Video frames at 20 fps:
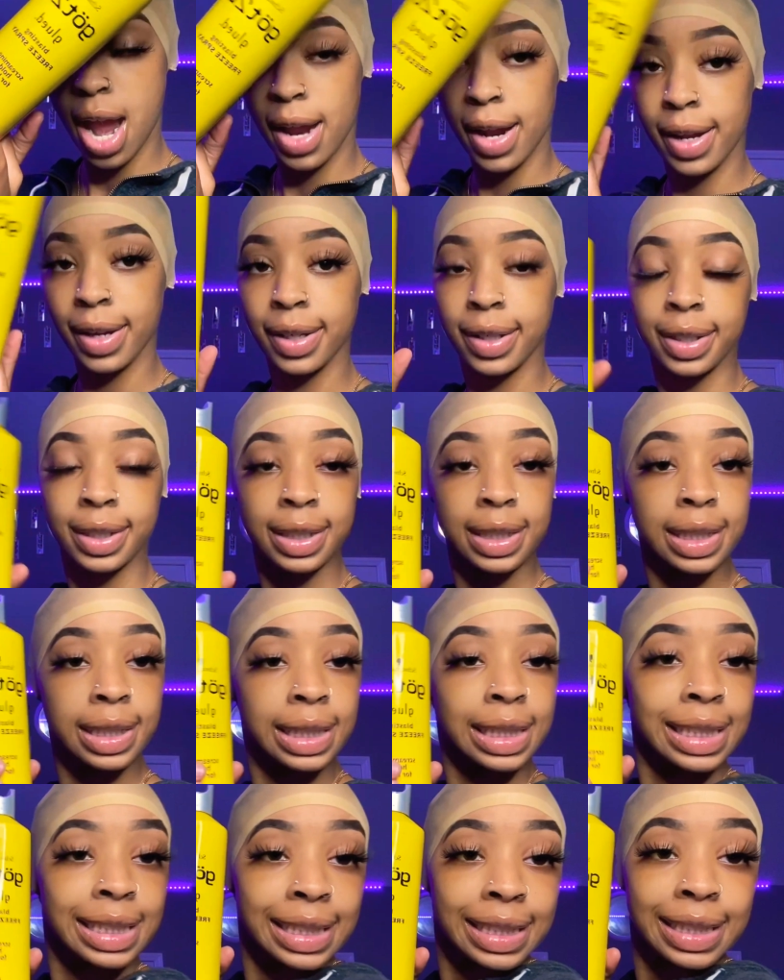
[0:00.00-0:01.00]
my local
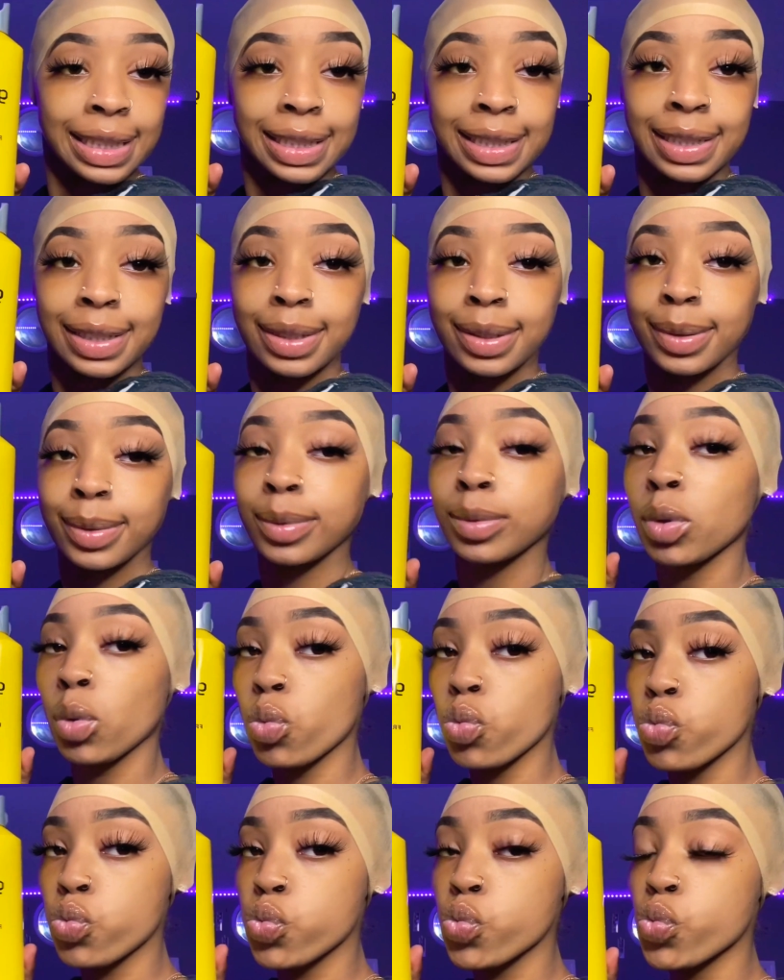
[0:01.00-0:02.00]
Walmart. And I'm
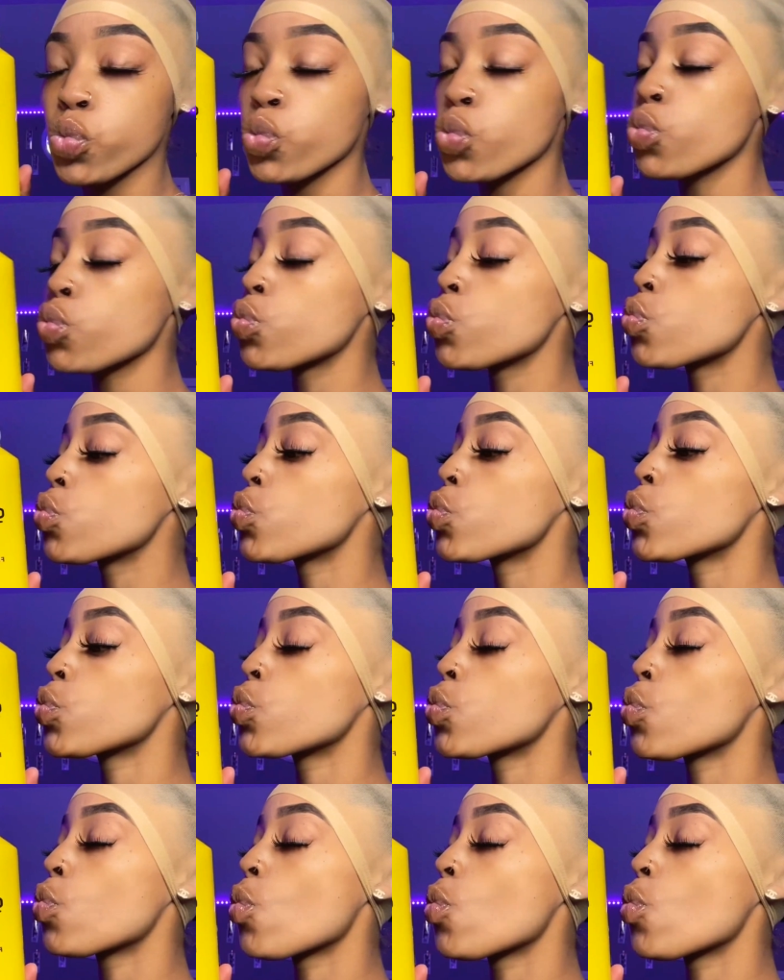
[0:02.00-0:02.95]
just going to take that and I'm